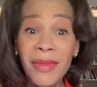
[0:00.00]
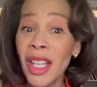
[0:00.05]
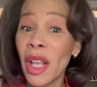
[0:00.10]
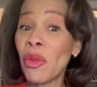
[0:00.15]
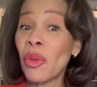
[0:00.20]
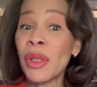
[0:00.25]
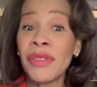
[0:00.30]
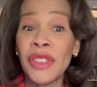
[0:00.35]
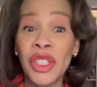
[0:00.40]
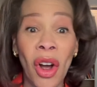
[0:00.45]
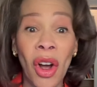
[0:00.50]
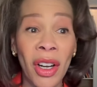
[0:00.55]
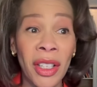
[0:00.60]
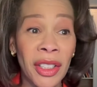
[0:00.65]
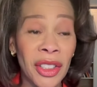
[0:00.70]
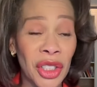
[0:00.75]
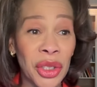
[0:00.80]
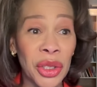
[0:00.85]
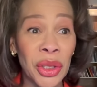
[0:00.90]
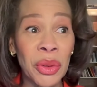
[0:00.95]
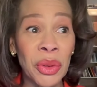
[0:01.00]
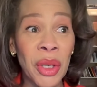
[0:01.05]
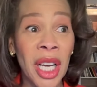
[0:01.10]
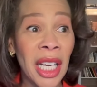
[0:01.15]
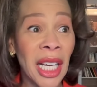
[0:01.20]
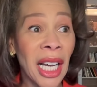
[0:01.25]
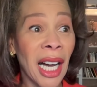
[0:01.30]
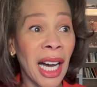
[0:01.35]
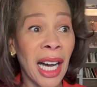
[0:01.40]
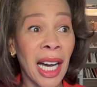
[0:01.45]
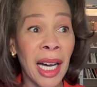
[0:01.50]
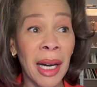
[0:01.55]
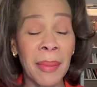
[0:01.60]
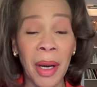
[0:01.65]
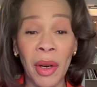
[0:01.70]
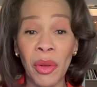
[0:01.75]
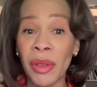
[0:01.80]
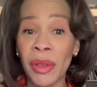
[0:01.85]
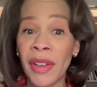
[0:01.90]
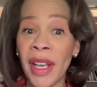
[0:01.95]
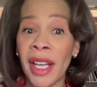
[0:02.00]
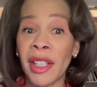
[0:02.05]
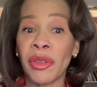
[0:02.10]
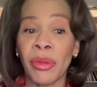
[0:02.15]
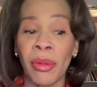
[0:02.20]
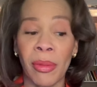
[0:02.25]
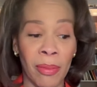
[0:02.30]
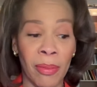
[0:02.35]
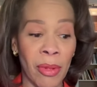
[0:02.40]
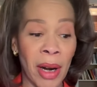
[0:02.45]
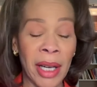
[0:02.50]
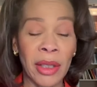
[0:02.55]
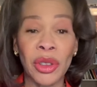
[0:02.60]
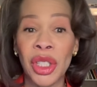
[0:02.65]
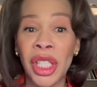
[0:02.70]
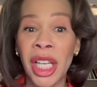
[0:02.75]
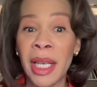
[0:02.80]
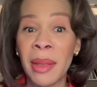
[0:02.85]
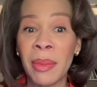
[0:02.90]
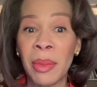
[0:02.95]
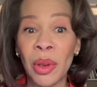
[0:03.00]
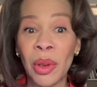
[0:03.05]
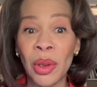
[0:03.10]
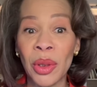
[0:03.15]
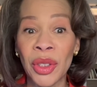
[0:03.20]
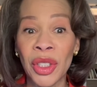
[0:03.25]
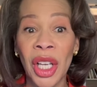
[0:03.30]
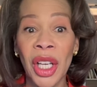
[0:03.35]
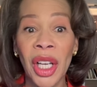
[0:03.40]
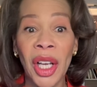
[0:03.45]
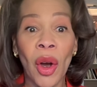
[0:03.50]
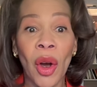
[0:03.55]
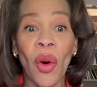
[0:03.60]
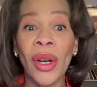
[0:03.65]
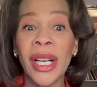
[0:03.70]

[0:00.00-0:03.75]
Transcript: We've talked to, we've had roundtables on